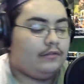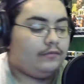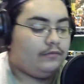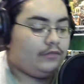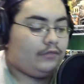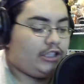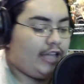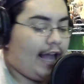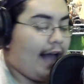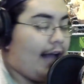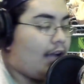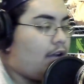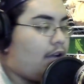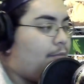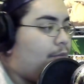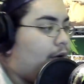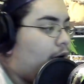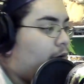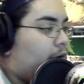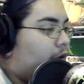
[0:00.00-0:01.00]

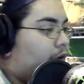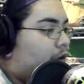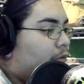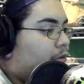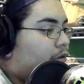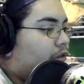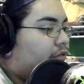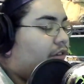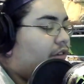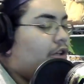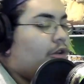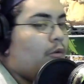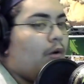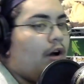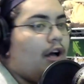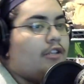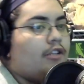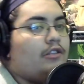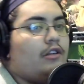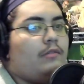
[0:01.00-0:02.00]
Jack, but it was fun to
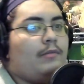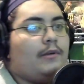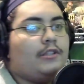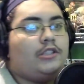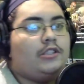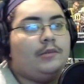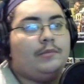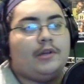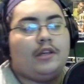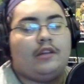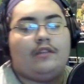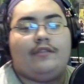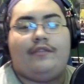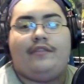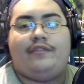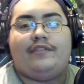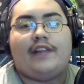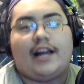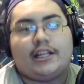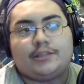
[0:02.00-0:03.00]
watch, especially because of
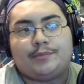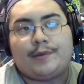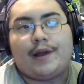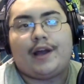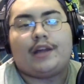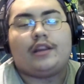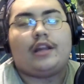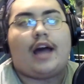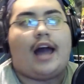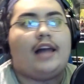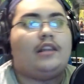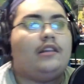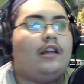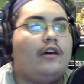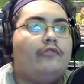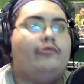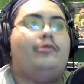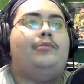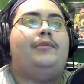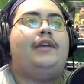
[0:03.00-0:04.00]
the flashbacks. I
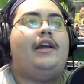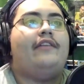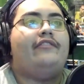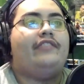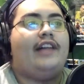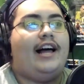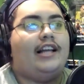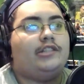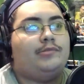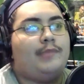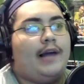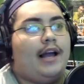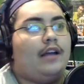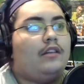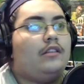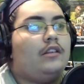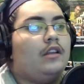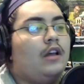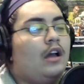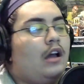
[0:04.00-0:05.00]
love when we get
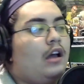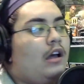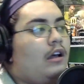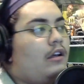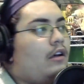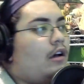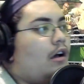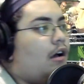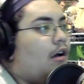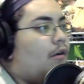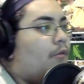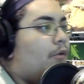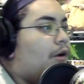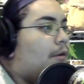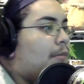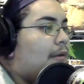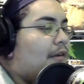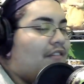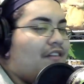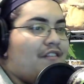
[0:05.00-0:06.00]
flashbacks. One of
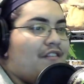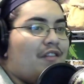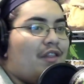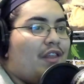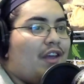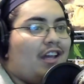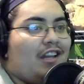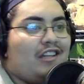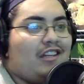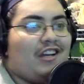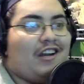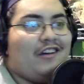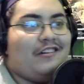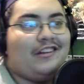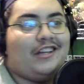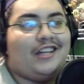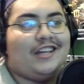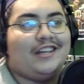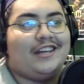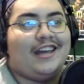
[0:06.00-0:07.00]
my favorite things, you know,
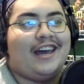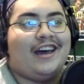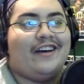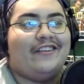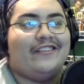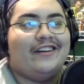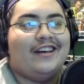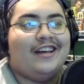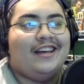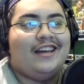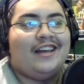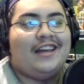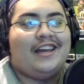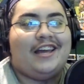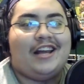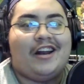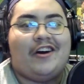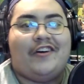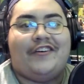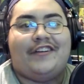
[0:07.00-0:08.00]
seeing how
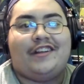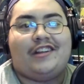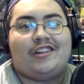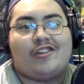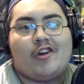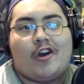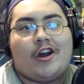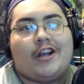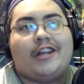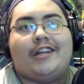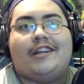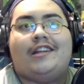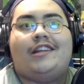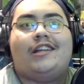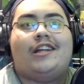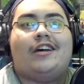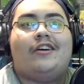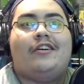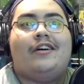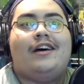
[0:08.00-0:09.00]
it all started.
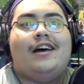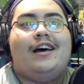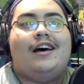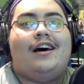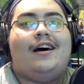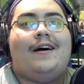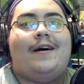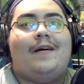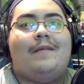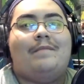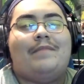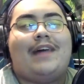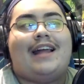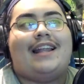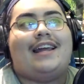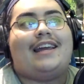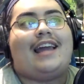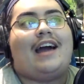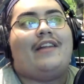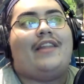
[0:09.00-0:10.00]
So I
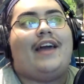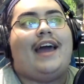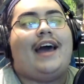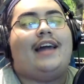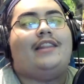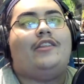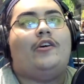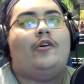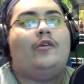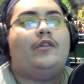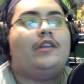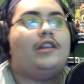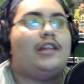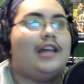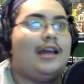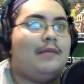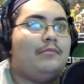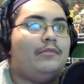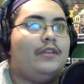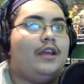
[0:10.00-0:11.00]
like how they had the whole
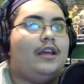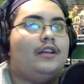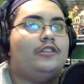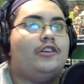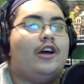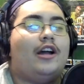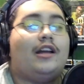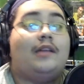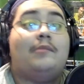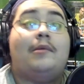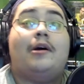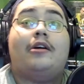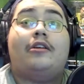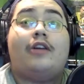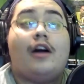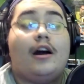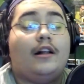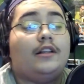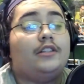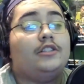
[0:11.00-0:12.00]
Sam thing, talking about
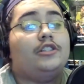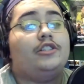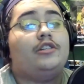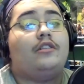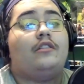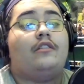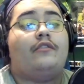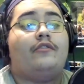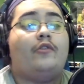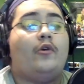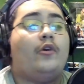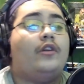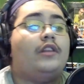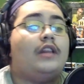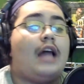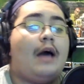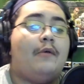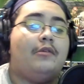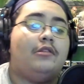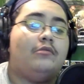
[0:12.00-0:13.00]
college, because of course
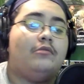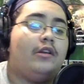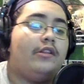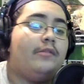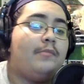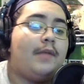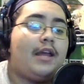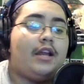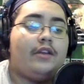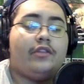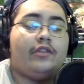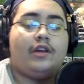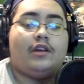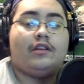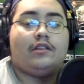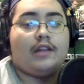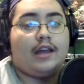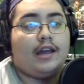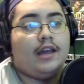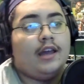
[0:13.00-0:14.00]
that was one of the main
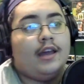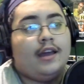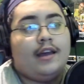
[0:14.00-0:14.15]
things that